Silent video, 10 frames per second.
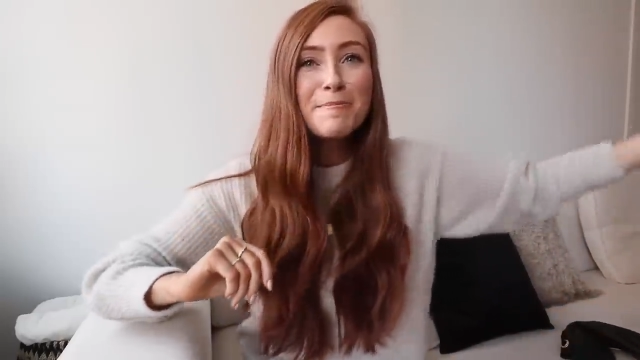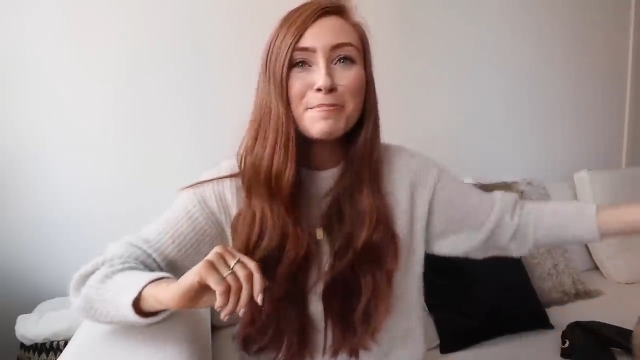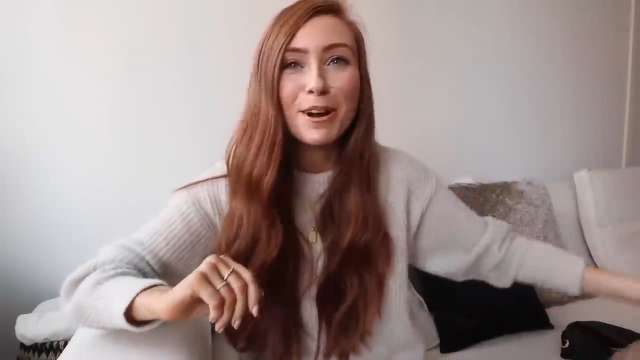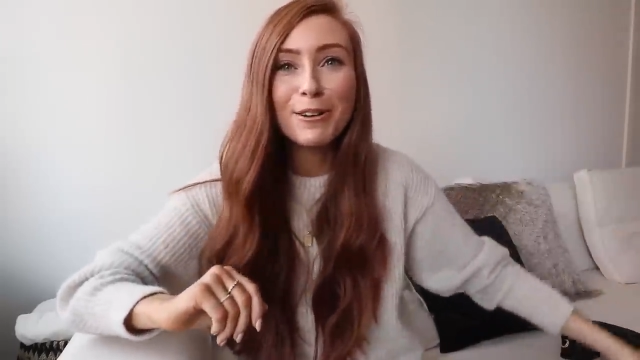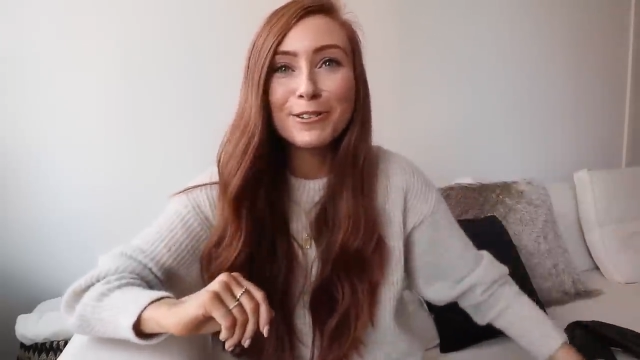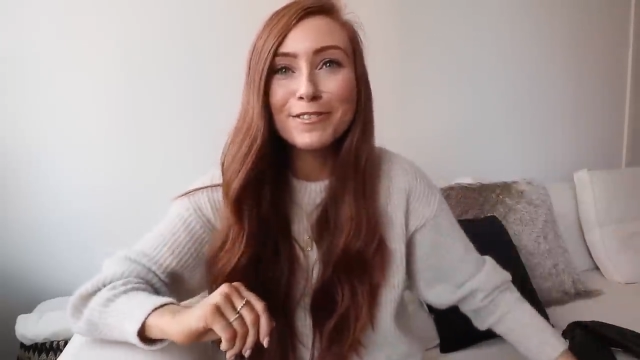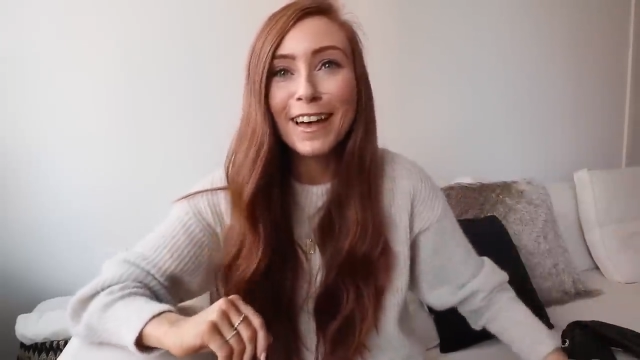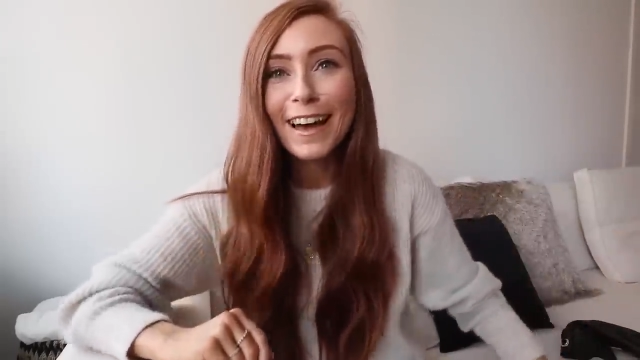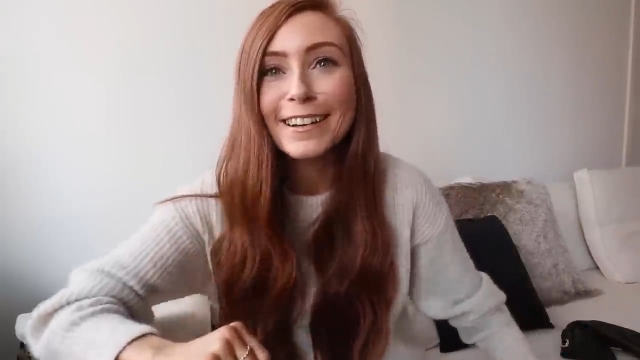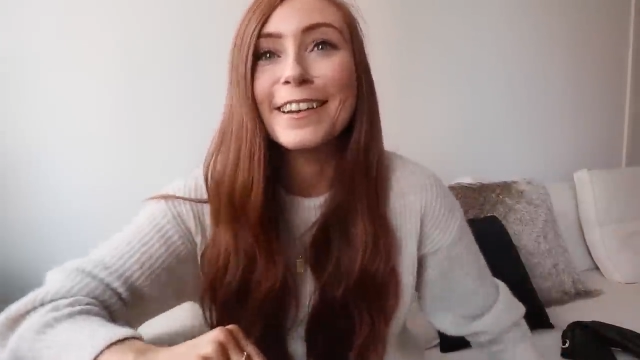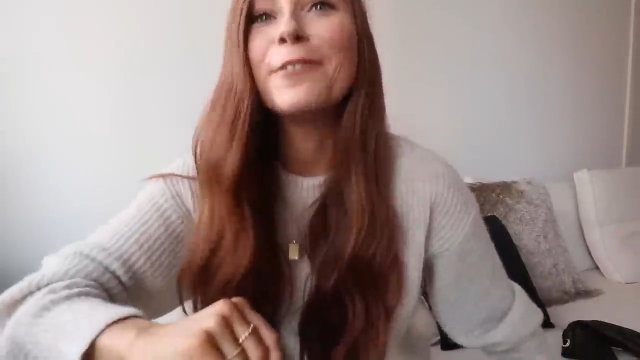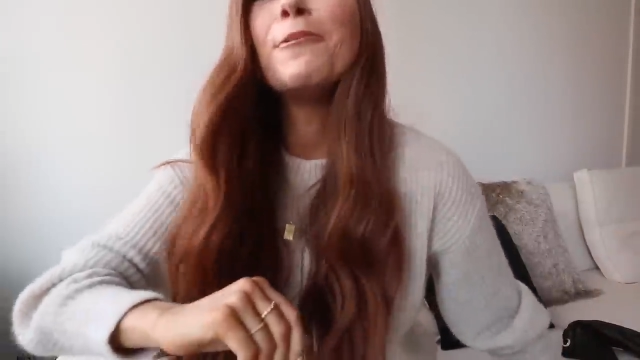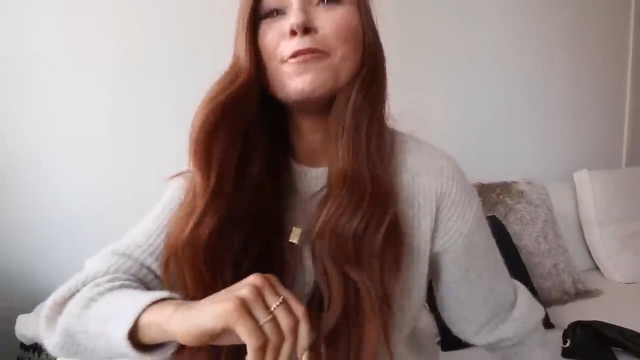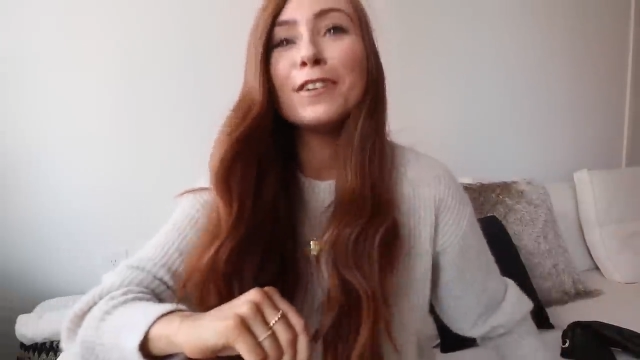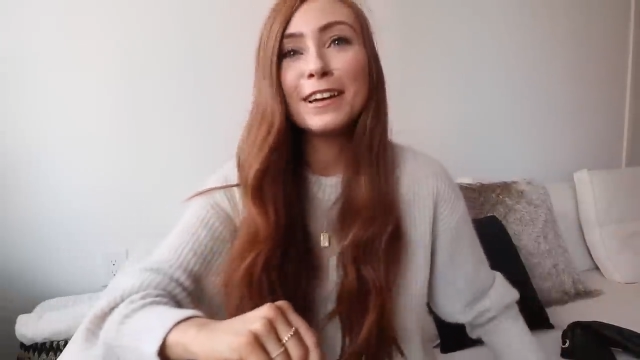Proud of that, and
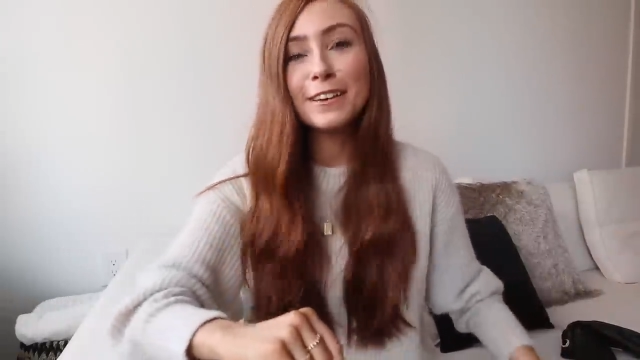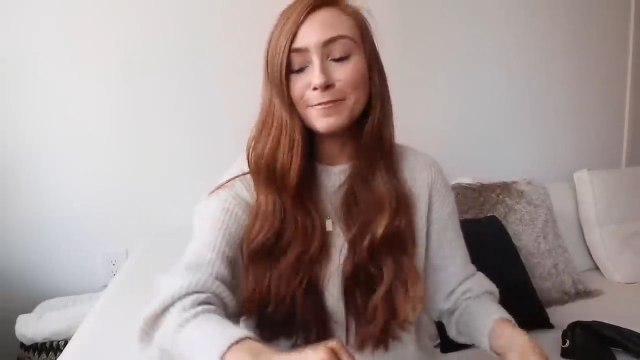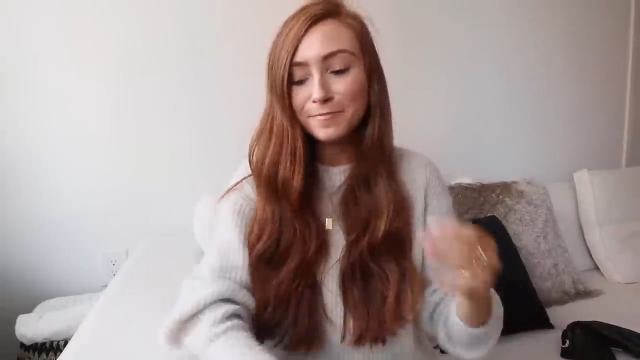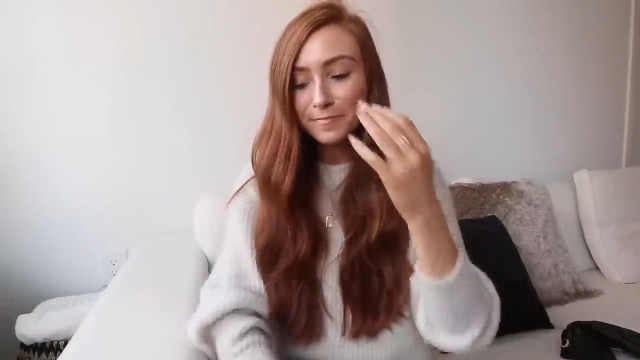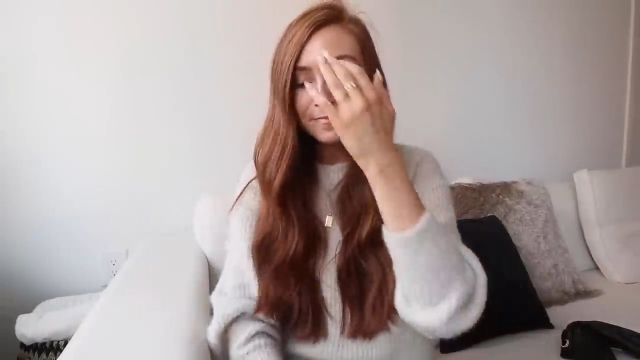hopefully